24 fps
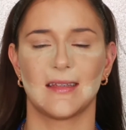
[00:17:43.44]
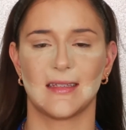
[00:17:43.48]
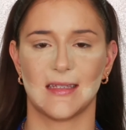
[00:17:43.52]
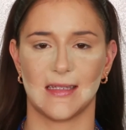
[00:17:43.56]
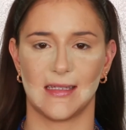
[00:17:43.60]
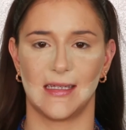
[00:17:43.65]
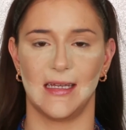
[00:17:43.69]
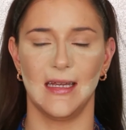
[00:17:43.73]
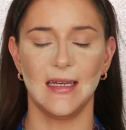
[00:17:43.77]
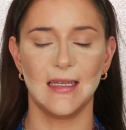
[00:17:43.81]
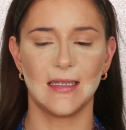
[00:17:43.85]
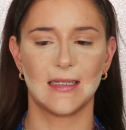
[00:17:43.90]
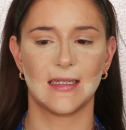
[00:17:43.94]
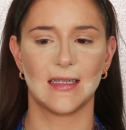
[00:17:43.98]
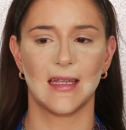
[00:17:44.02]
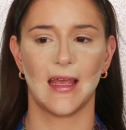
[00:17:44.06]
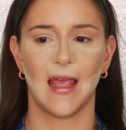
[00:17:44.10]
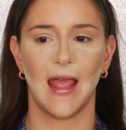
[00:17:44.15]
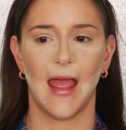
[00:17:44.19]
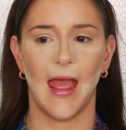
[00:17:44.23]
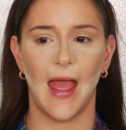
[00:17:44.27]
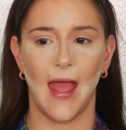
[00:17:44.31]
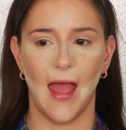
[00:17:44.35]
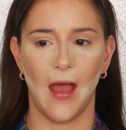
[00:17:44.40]
sit
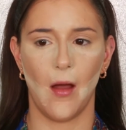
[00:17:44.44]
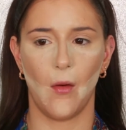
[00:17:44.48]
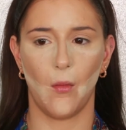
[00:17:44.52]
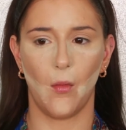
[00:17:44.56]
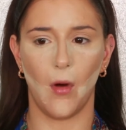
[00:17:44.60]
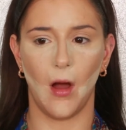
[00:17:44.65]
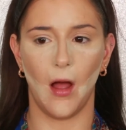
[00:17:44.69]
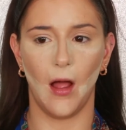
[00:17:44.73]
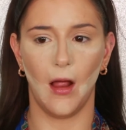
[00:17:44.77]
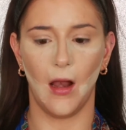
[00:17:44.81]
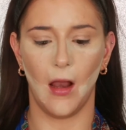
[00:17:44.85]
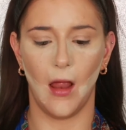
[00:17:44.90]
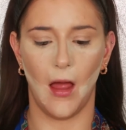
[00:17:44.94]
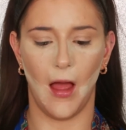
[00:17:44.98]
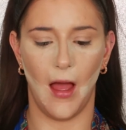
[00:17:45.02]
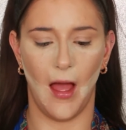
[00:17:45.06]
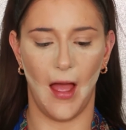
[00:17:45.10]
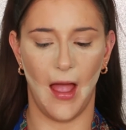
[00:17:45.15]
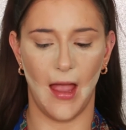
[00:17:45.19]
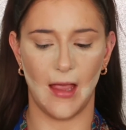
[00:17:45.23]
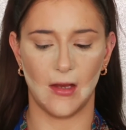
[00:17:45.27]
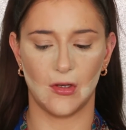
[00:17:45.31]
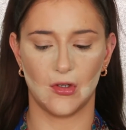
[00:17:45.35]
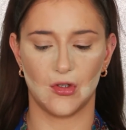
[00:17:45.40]
while
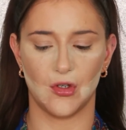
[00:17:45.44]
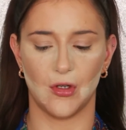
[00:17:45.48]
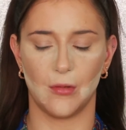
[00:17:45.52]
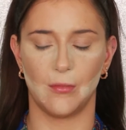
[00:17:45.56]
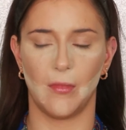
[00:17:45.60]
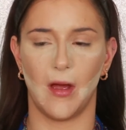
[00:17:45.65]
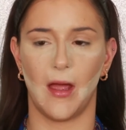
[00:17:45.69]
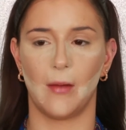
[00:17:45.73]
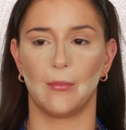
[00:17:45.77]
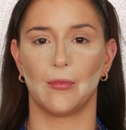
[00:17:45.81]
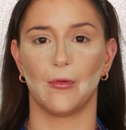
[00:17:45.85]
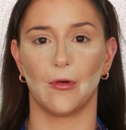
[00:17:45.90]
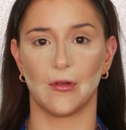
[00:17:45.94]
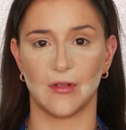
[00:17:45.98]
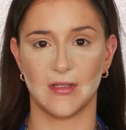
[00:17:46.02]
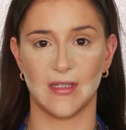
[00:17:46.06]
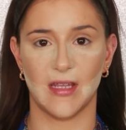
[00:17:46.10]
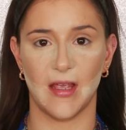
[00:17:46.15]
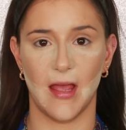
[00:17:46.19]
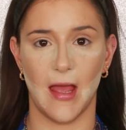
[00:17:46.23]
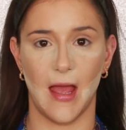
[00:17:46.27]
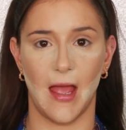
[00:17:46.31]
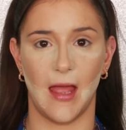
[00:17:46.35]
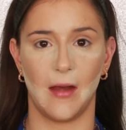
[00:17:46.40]
I do my
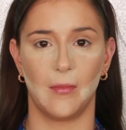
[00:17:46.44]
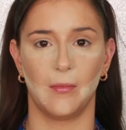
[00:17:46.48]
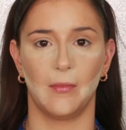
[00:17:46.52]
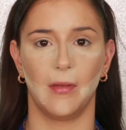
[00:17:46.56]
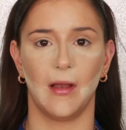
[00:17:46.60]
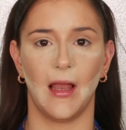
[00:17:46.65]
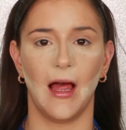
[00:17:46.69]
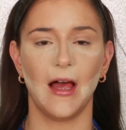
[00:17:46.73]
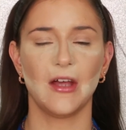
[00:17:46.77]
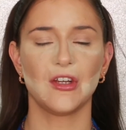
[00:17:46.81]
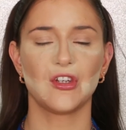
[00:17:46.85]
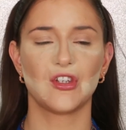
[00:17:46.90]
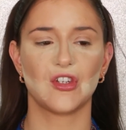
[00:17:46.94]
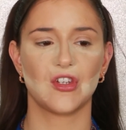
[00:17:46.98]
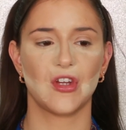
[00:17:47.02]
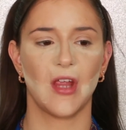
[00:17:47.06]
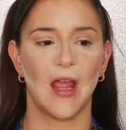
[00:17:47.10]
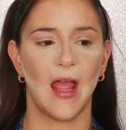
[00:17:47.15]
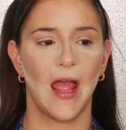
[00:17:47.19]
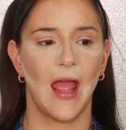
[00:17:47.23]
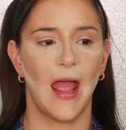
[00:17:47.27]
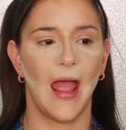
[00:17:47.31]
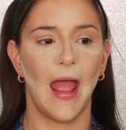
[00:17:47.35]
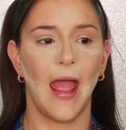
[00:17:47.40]
bronzer and blush,
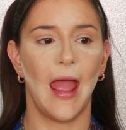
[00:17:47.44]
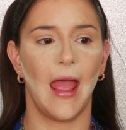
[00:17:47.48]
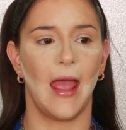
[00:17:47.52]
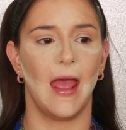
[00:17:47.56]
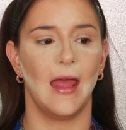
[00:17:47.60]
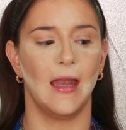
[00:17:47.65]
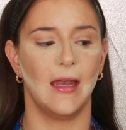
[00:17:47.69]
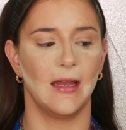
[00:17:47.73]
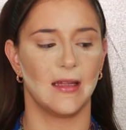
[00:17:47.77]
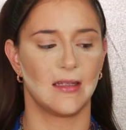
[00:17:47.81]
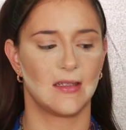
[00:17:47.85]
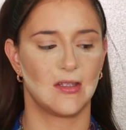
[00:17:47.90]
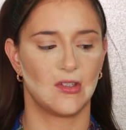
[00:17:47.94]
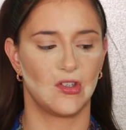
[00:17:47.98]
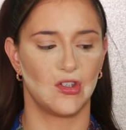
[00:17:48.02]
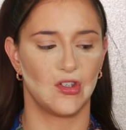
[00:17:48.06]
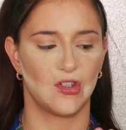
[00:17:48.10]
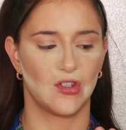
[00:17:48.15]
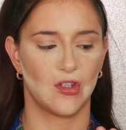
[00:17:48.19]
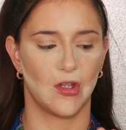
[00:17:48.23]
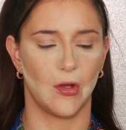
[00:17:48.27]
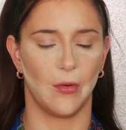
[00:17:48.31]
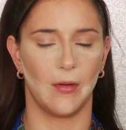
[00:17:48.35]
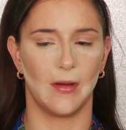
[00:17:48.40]
and it's
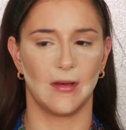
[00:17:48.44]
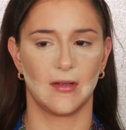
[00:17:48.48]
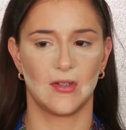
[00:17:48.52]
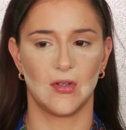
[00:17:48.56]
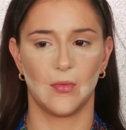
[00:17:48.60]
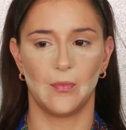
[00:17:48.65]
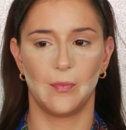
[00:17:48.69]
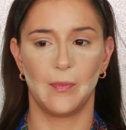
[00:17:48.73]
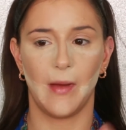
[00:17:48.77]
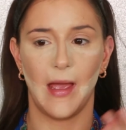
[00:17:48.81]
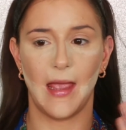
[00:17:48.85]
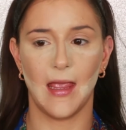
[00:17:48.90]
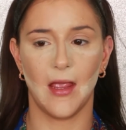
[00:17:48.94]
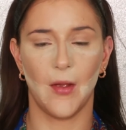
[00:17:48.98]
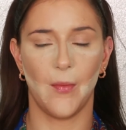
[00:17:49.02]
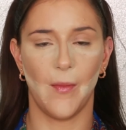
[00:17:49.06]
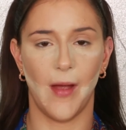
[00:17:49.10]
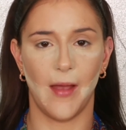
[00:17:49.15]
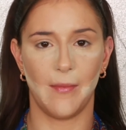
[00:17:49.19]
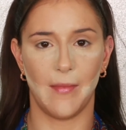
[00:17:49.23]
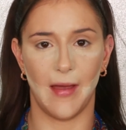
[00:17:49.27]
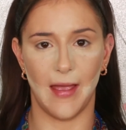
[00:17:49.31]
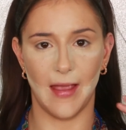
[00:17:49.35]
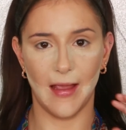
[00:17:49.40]
just going to bake
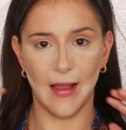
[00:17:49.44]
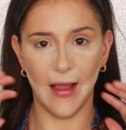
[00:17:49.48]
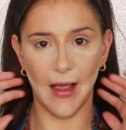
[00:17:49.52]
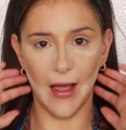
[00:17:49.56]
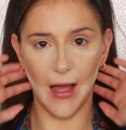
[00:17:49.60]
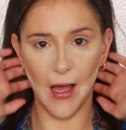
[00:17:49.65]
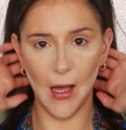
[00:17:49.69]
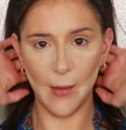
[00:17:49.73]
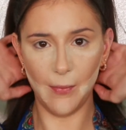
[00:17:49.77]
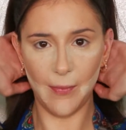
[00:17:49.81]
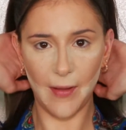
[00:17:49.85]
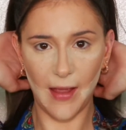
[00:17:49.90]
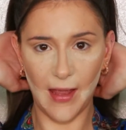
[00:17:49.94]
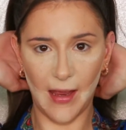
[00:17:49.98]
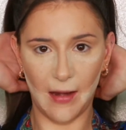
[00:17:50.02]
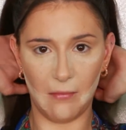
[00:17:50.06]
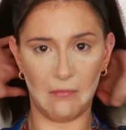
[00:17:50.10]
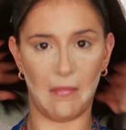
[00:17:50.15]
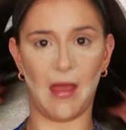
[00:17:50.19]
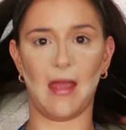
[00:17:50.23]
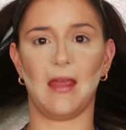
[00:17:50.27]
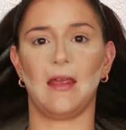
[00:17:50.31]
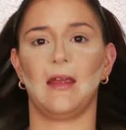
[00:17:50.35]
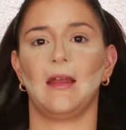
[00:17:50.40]
my makeup and
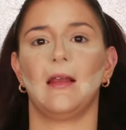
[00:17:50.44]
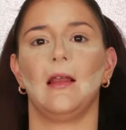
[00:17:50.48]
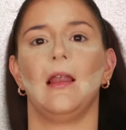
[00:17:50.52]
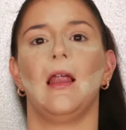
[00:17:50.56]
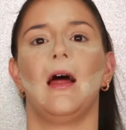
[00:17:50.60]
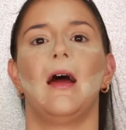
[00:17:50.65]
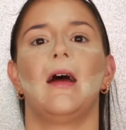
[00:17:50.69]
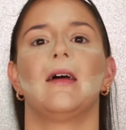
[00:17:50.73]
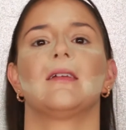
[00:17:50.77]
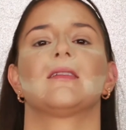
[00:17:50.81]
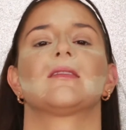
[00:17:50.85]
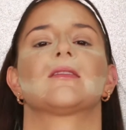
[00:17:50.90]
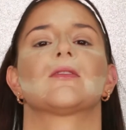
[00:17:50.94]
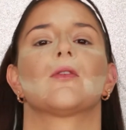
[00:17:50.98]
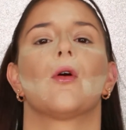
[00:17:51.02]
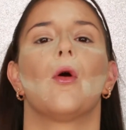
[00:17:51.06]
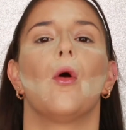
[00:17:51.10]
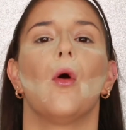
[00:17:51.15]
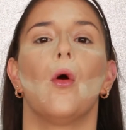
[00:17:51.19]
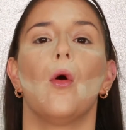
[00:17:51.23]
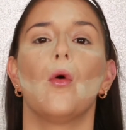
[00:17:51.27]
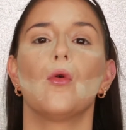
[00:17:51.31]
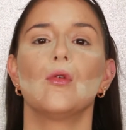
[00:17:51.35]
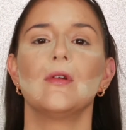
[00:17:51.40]
make it last
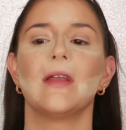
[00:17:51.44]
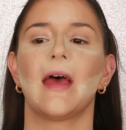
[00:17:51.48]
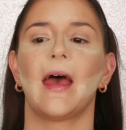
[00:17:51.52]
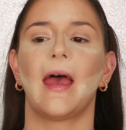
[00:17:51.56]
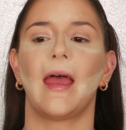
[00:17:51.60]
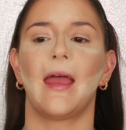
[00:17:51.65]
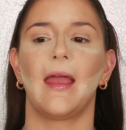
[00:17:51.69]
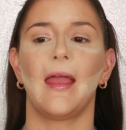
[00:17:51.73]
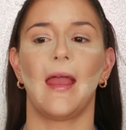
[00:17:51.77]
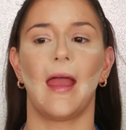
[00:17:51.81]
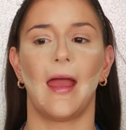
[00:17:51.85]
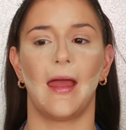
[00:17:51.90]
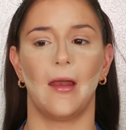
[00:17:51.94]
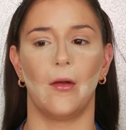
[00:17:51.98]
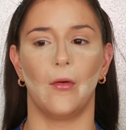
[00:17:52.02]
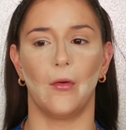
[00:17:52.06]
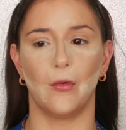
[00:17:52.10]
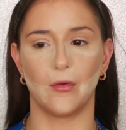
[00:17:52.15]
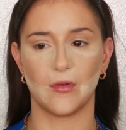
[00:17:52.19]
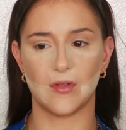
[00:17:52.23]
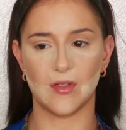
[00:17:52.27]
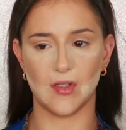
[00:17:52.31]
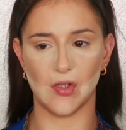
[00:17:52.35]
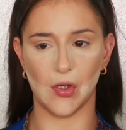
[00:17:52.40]
all day, and
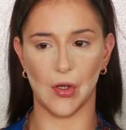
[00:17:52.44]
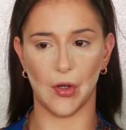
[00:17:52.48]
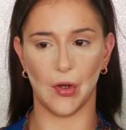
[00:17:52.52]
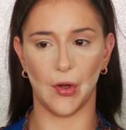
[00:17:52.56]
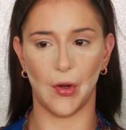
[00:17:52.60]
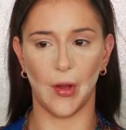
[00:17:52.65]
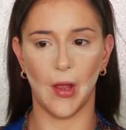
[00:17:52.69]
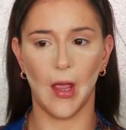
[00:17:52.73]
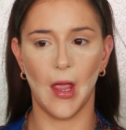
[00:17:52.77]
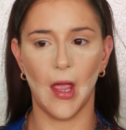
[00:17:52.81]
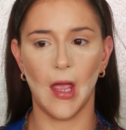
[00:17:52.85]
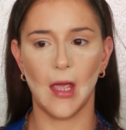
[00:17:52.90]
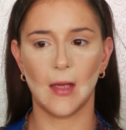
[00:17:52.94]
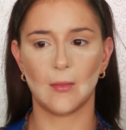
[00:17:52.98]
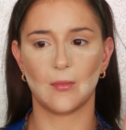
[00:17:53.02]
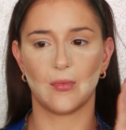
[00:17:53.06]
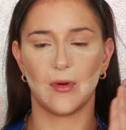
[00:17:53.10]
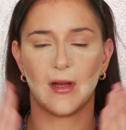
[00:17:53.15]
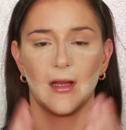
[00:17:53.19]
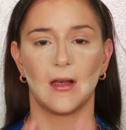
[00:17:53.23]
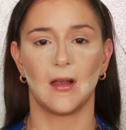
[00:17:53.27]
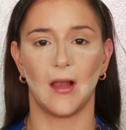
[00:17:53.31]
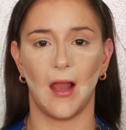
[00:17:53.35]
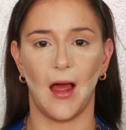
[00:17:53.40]
also
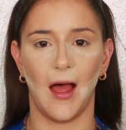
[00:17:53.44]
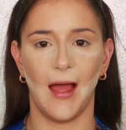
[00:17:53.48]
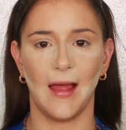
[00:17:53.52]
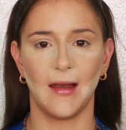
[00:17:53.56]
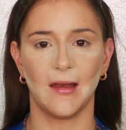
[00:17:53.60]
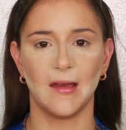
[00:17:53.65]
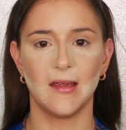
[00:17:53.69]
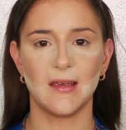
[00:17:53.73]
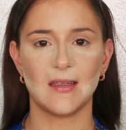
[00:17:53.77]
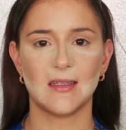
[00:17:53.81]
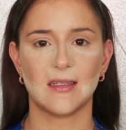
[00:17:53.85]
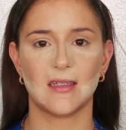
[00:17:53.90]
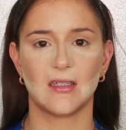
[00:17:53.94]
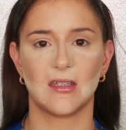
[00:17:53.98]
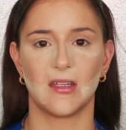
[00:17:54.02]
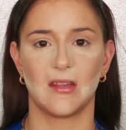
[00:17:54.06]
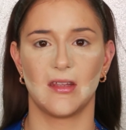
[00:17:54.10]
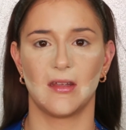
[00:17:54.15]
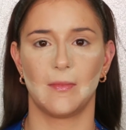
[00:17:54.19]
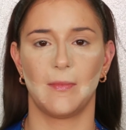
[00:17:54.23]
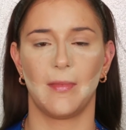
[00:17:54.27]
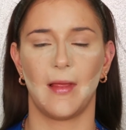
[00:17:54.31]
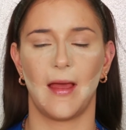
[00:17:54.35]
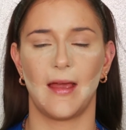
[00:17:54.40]
bring lightness to
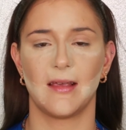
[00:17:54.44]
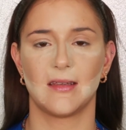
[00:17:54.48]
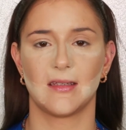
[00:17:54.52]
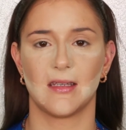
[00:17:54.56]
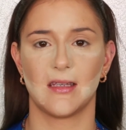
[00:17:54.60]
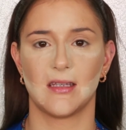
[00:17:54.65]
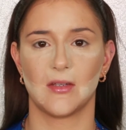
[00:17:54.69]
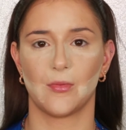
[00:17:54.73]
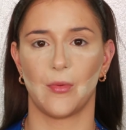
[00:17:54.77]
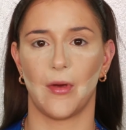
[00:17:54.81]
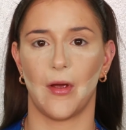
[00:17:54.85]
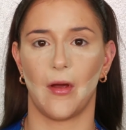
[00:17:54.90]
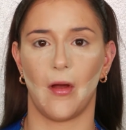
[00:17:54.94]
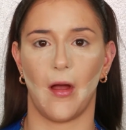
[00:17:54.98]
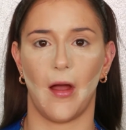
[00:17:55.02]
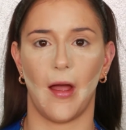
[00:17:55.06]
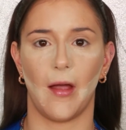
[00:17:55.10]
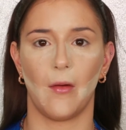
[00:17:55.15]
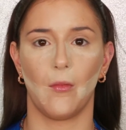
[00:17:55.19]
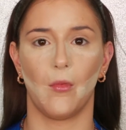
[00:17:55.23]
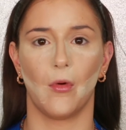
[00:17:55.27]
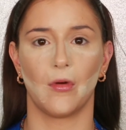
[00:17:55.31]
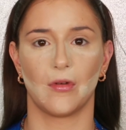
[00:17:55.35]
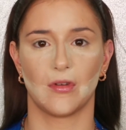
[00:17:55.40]
the places where
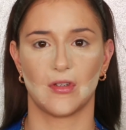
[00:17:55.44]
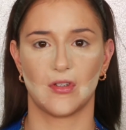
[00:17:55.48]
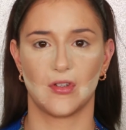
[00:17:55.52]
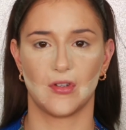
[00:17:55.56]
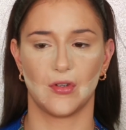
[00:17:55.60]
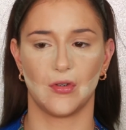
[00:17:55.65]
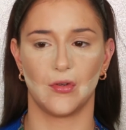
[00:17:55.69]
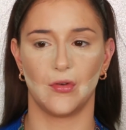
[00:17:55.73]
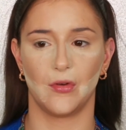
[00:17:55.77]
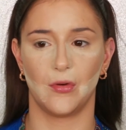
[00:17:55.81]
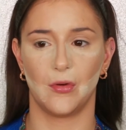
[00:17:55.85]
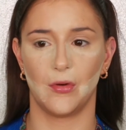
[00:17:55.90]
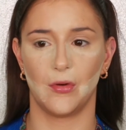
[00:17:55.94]
I want to